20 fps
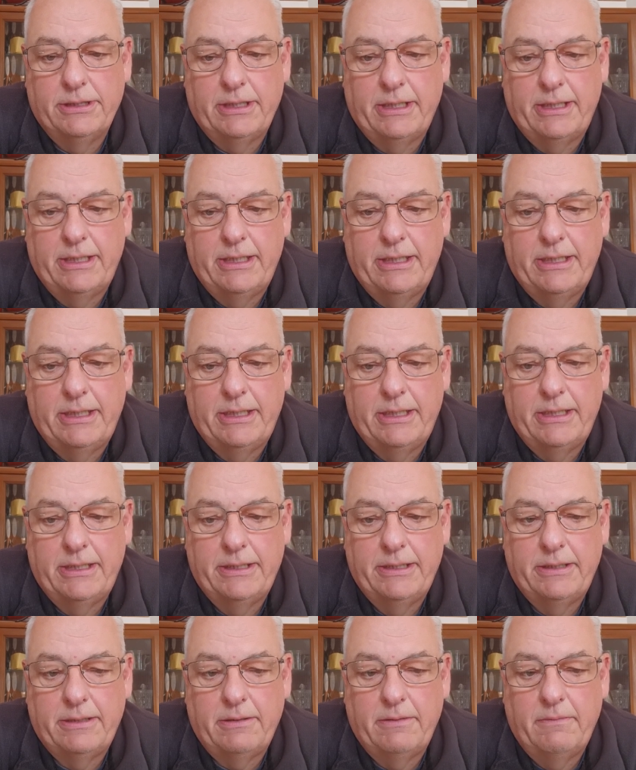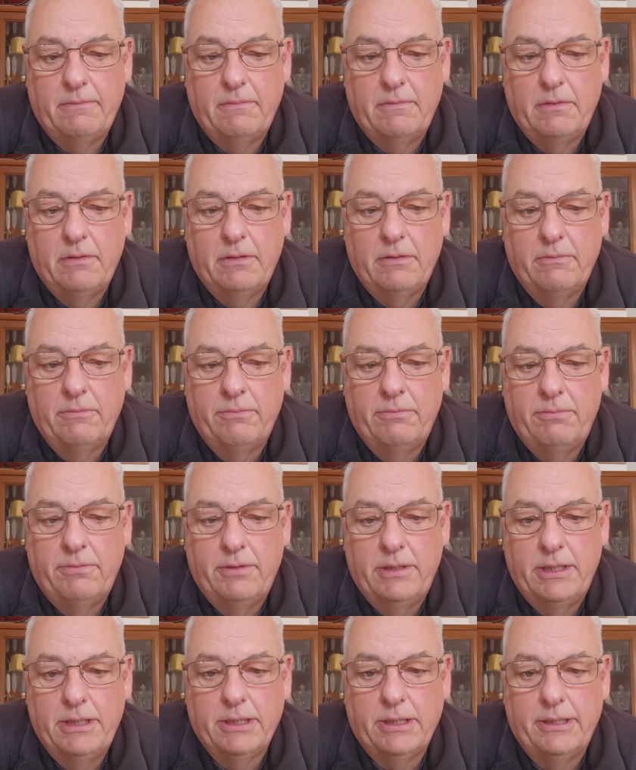and
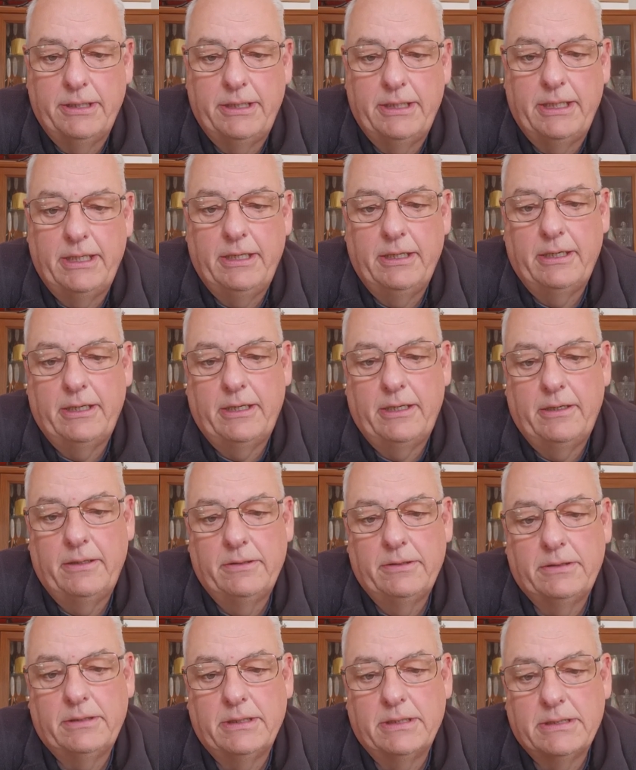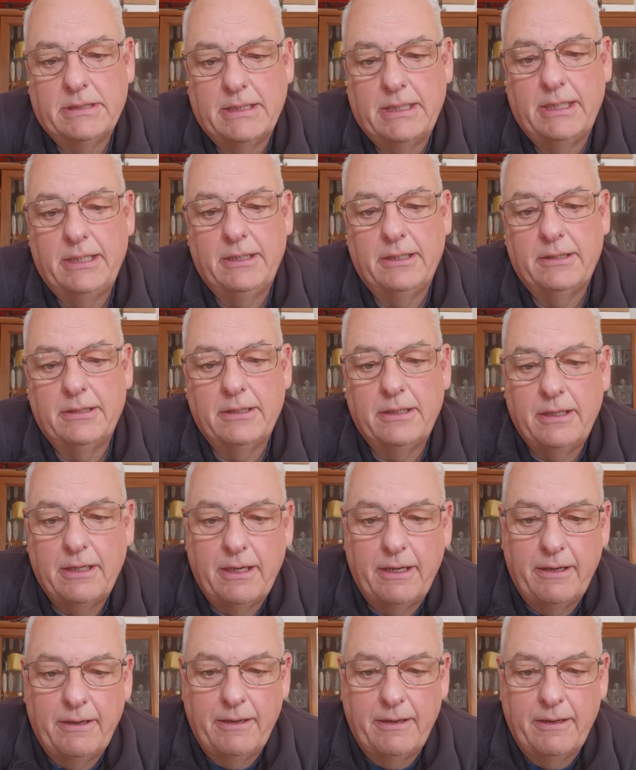really to say that,